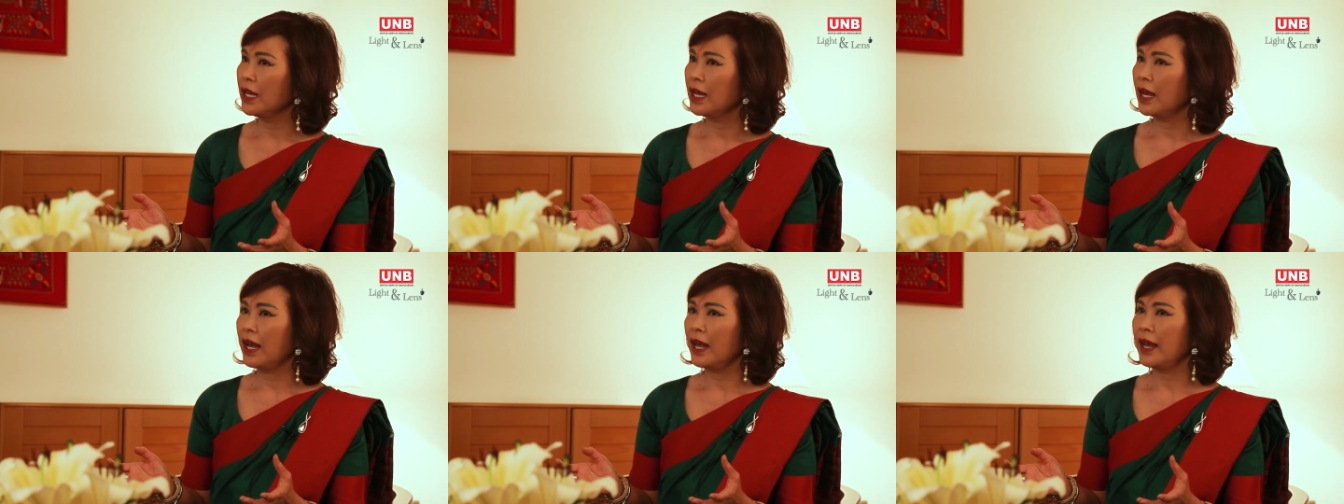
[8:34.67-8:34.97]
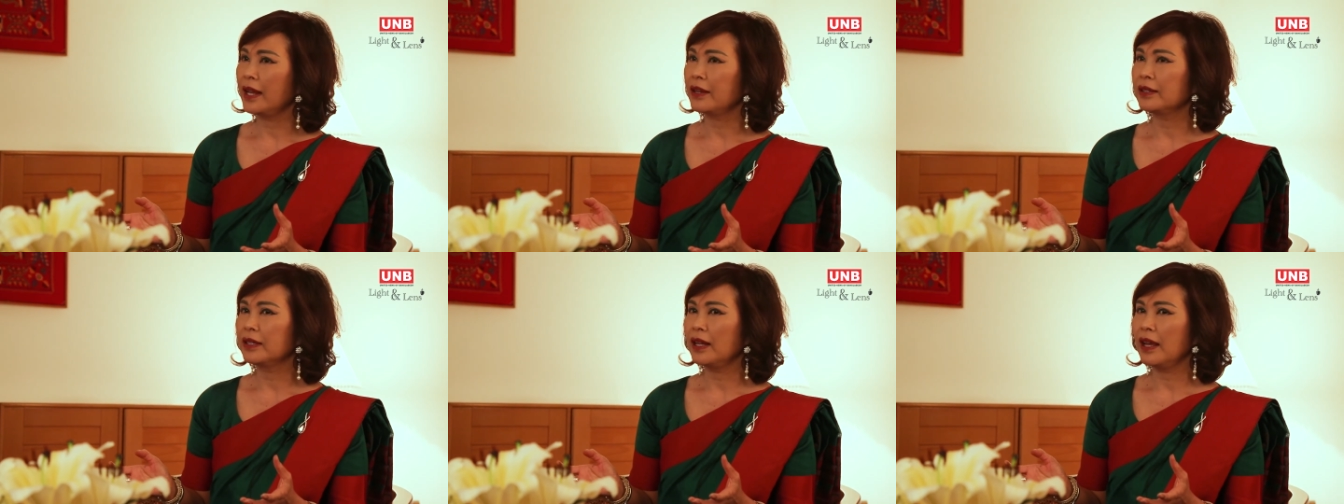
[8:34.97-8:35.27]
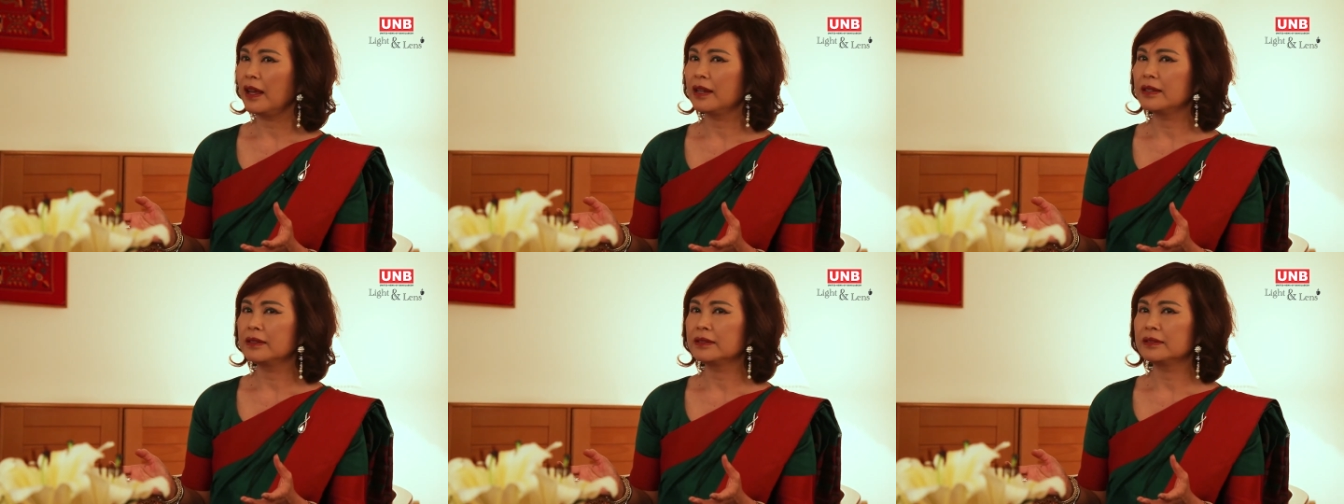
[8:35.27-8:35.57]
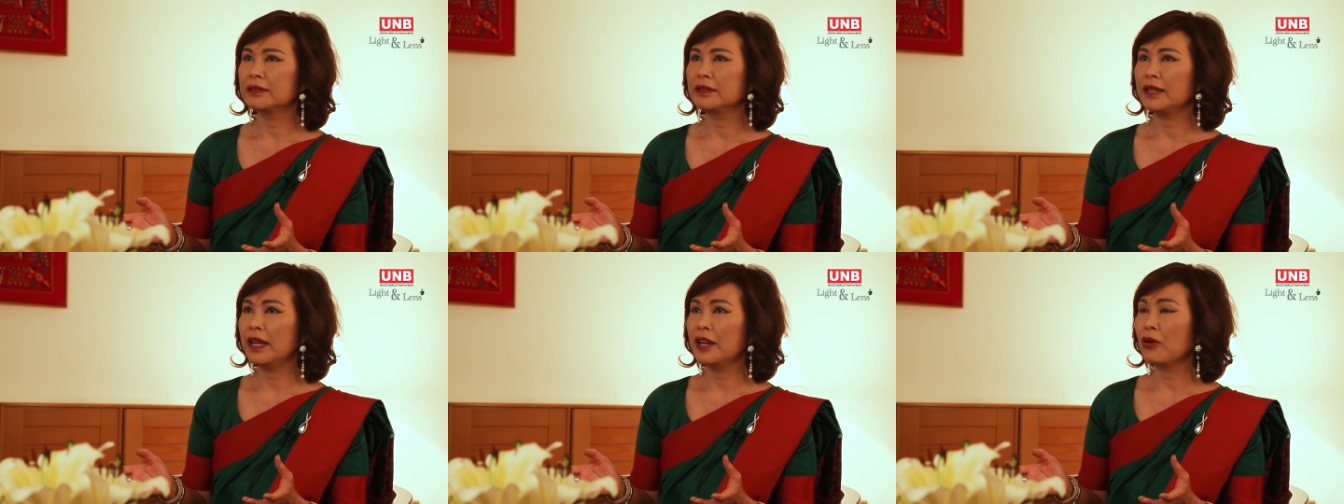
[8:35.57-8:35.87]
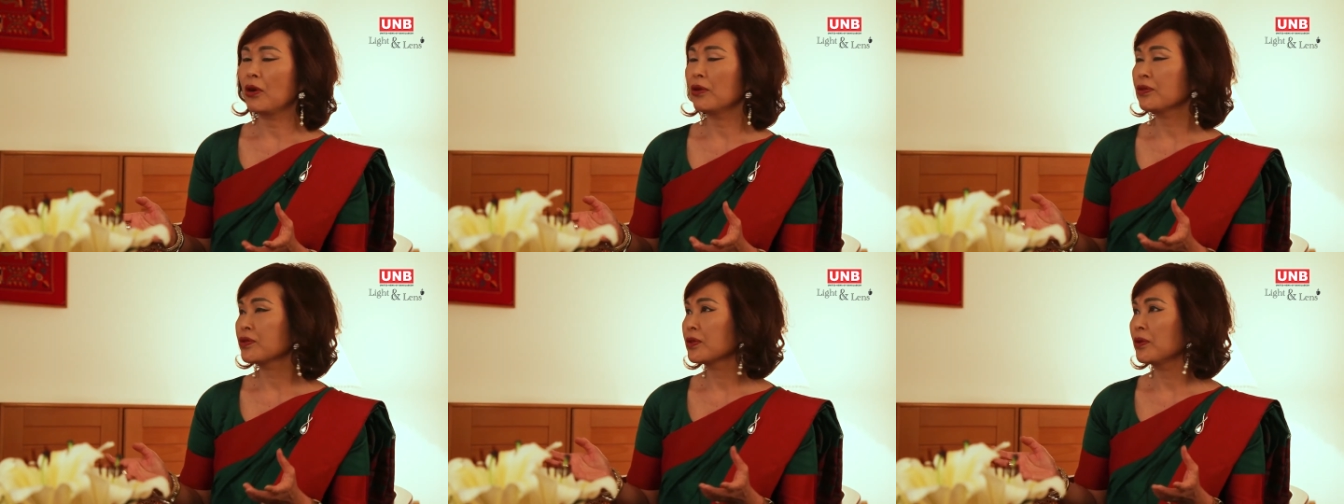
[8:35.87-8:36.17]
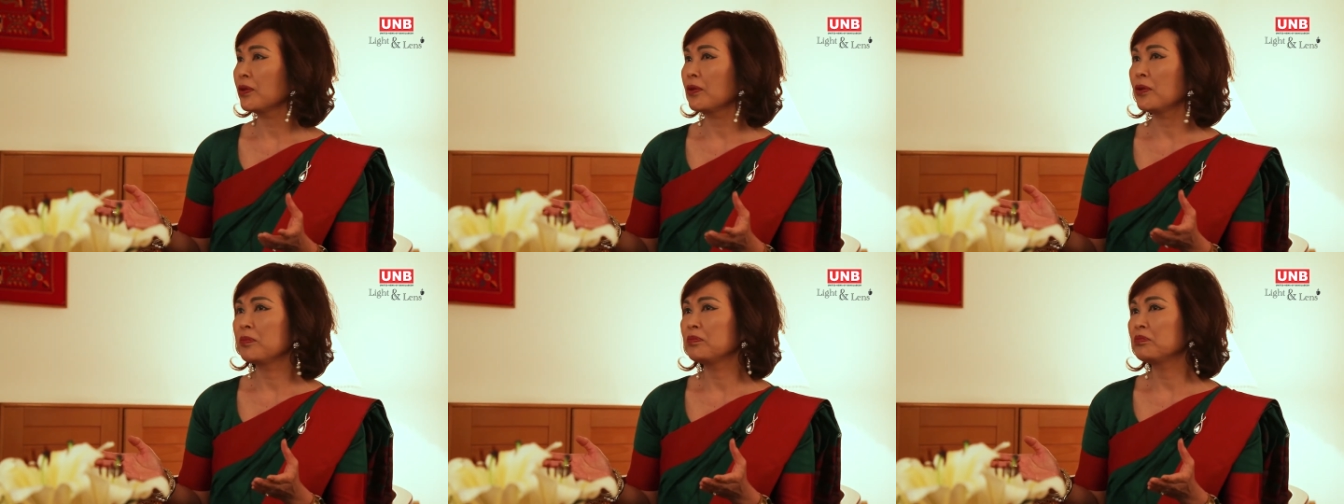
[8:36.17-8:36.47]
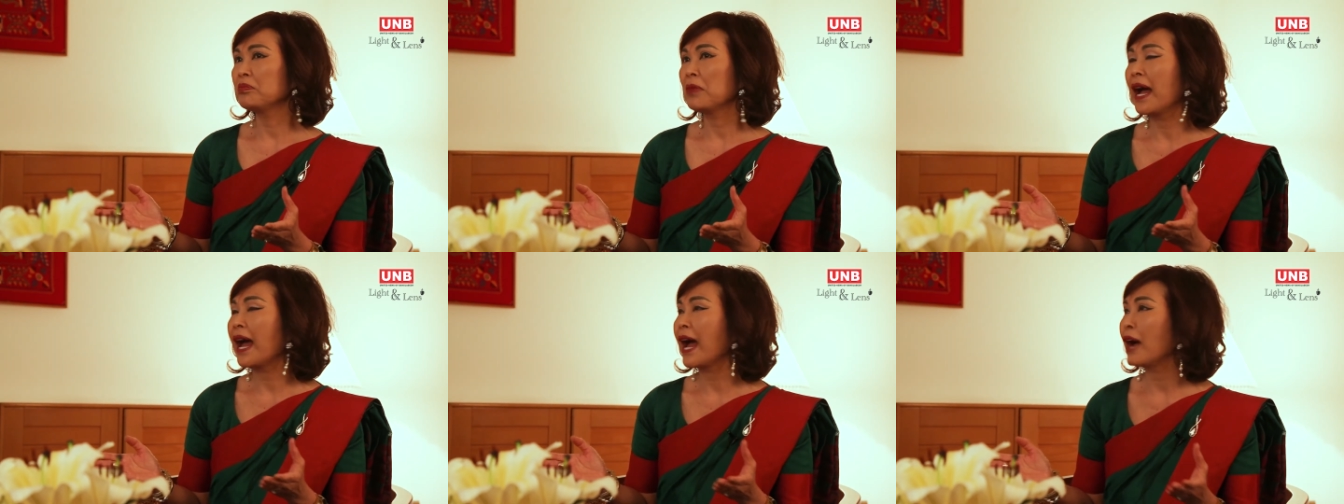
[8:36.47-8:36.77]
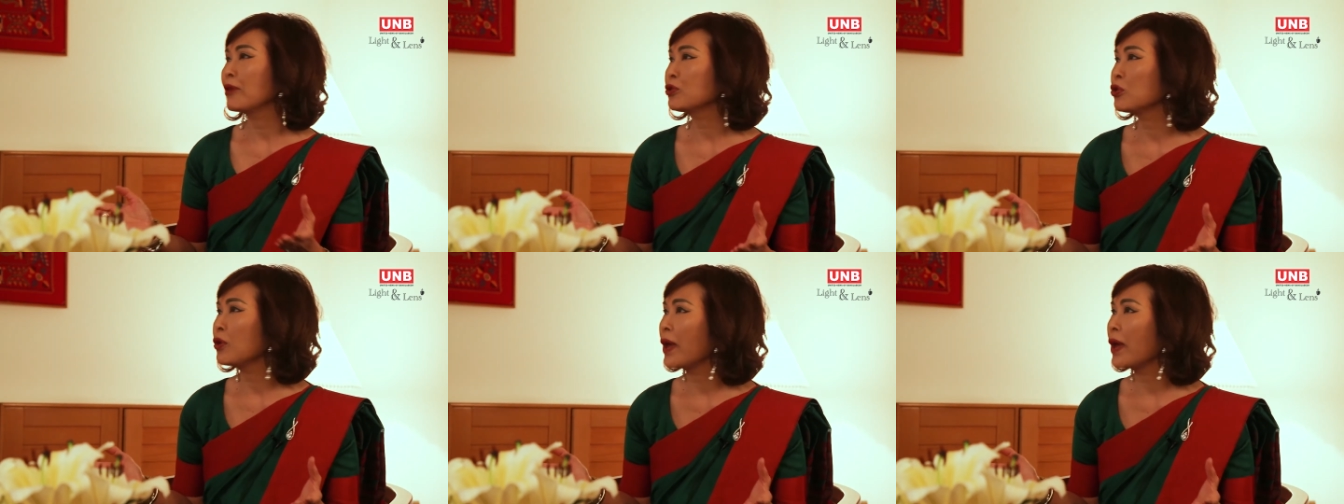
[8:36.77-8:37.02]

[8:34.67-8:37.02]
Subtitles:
and also how to